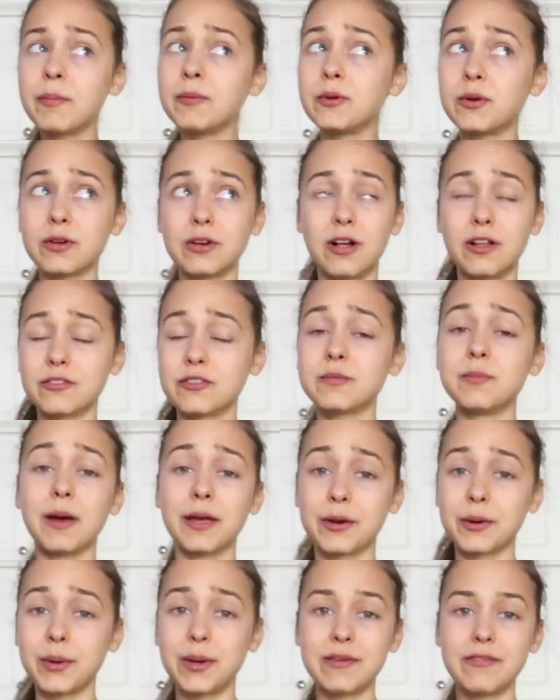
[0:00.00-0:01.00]
You can also
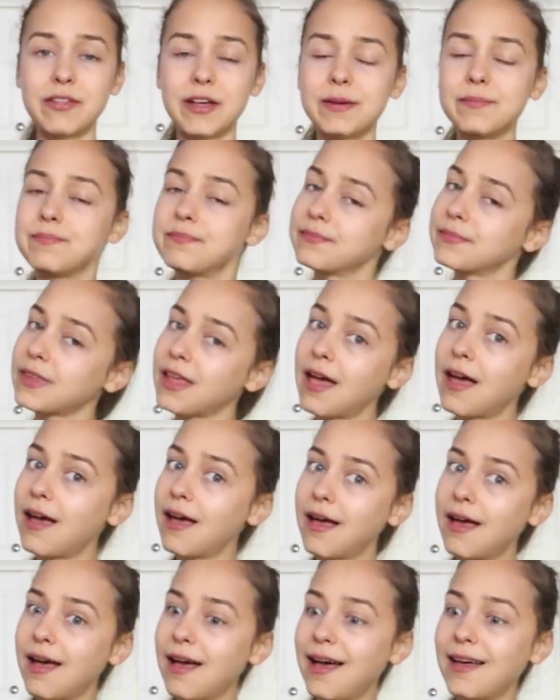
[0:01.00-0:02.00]
microwave them.
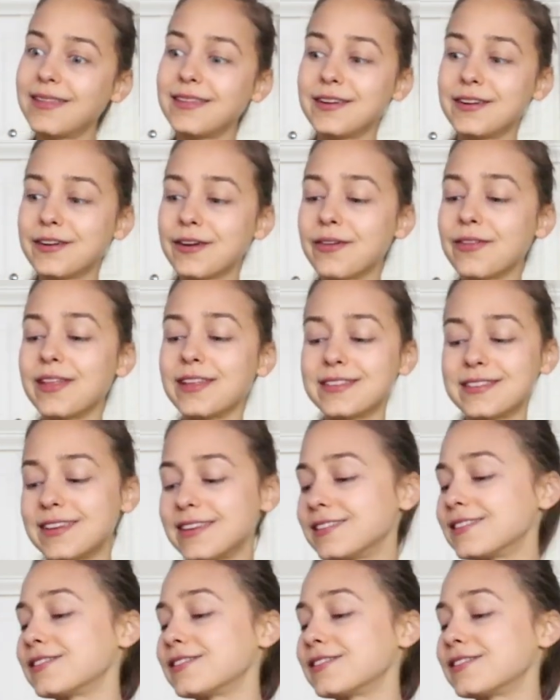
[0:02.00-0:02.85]
And there you go, that's it.